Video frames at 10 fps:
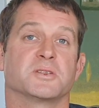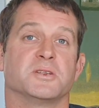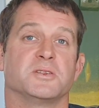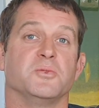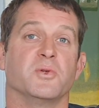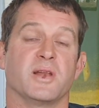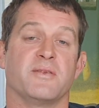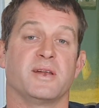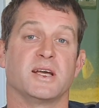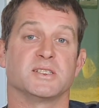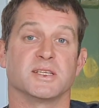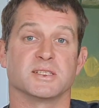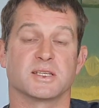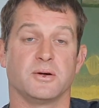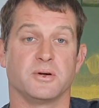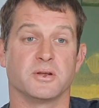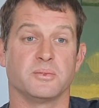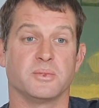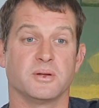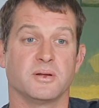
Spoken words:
because you will have elastics go on them.